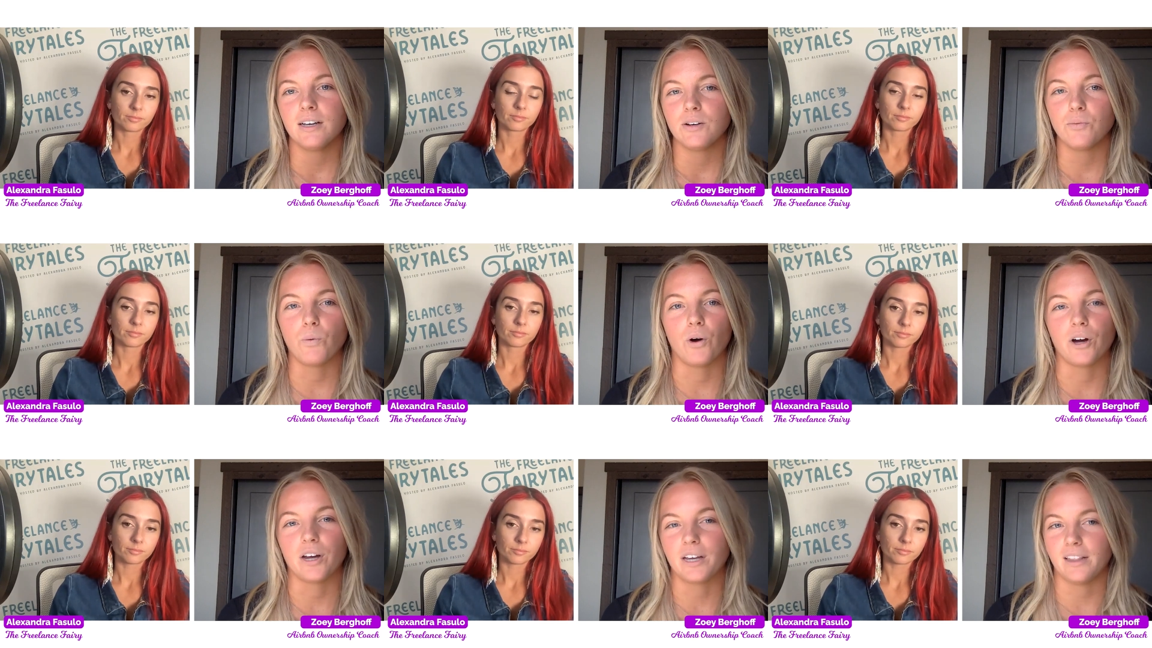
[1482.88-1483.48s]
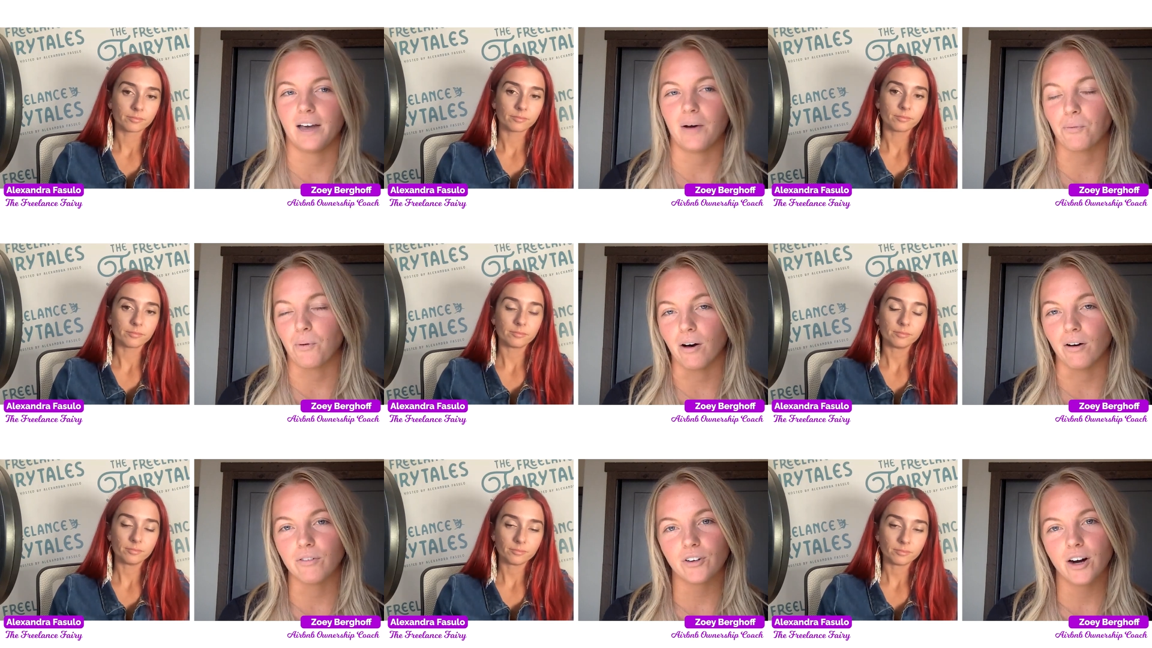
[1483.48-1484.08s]
Speaker 1: working that
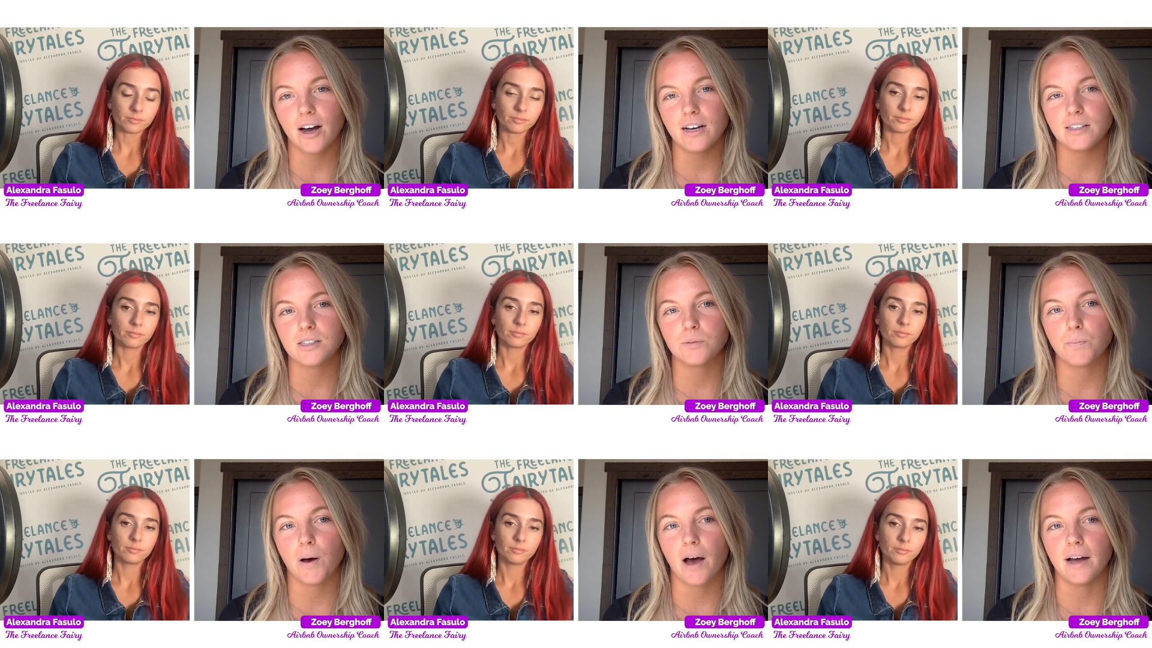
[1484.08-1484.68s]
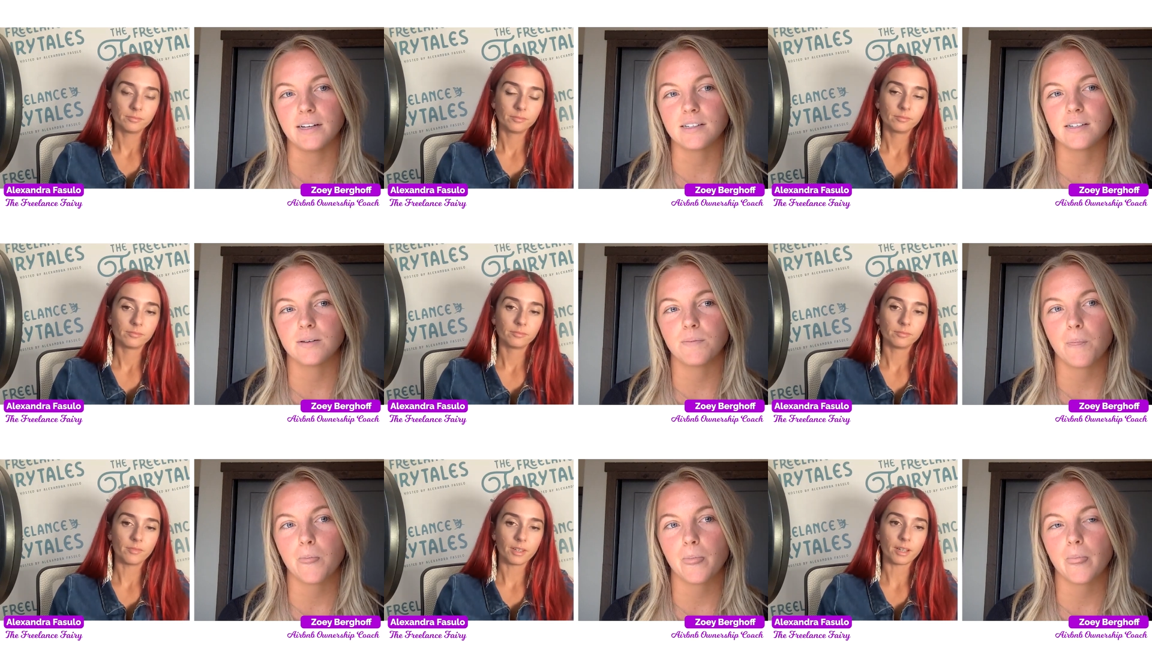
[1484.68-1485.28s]
well for us. But
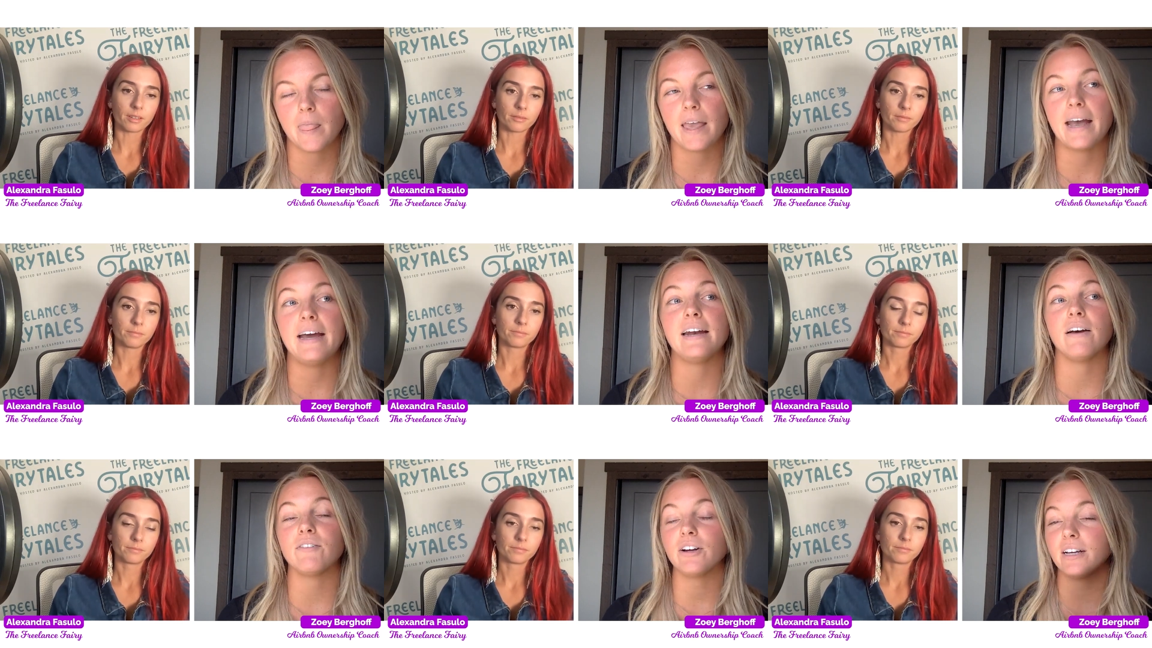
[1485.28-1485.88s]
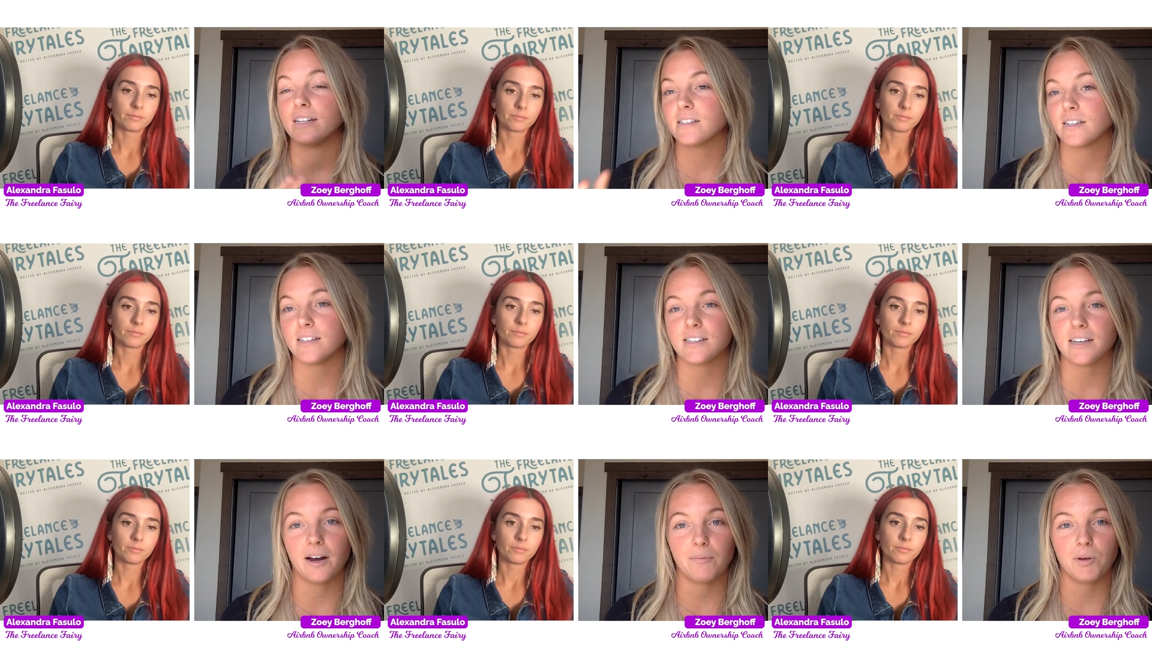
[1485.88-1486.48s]
yeah. in every
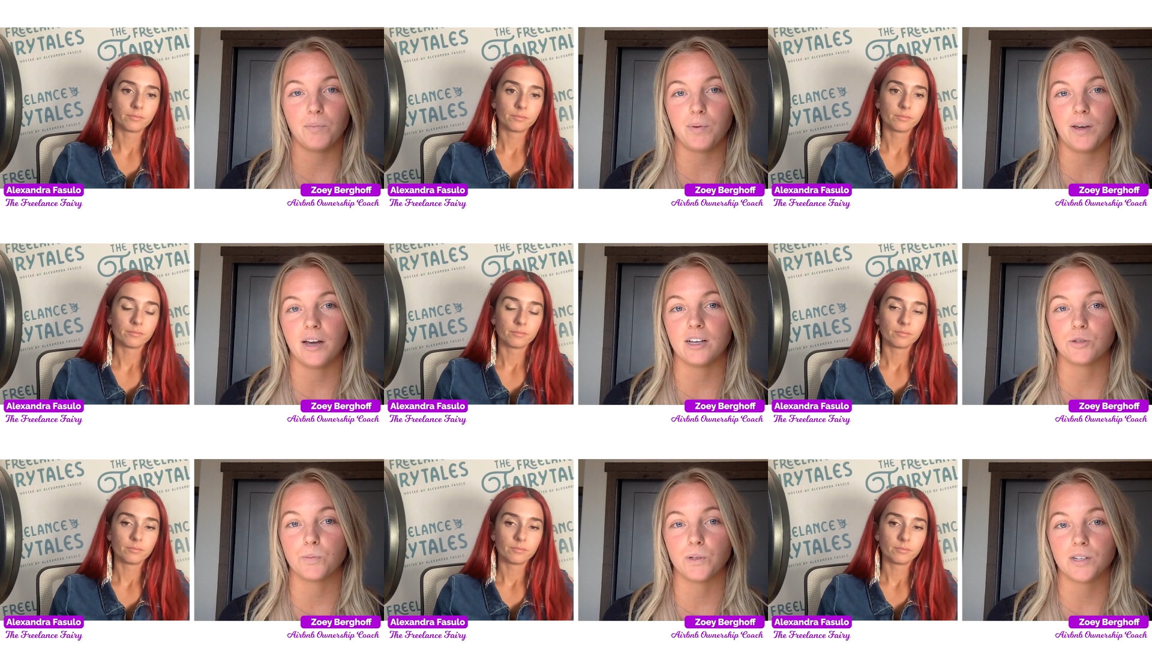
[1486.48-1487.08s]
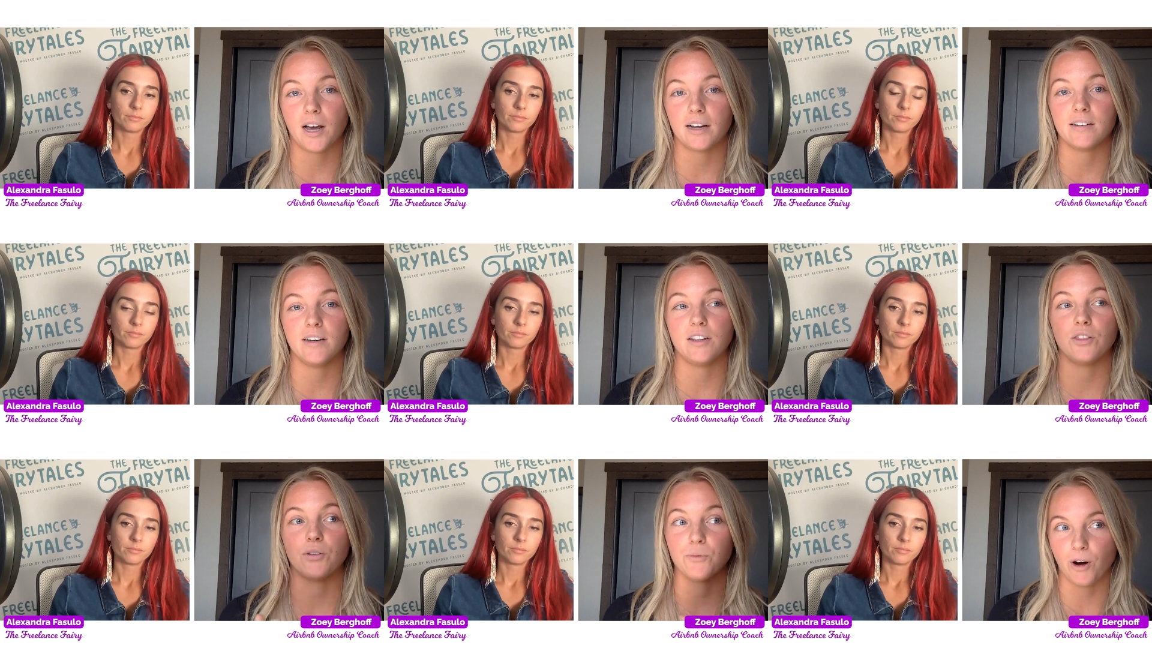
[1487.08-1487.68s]
instance, Airbnb has
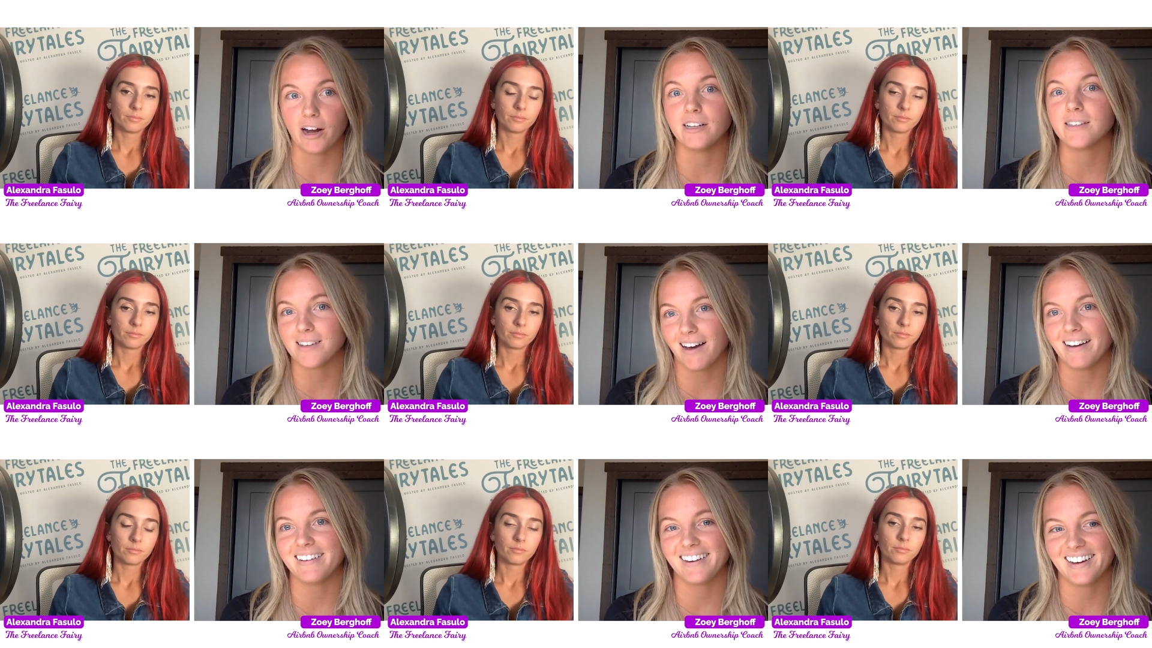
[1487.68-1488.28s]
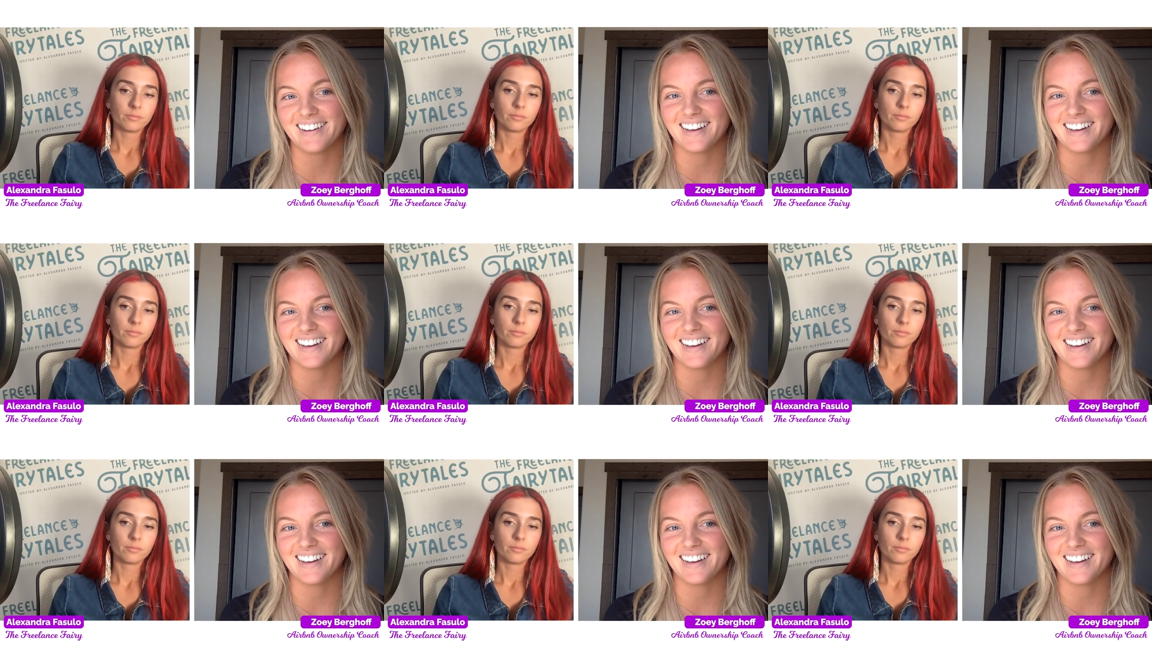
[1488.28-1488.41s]
protected the right side, I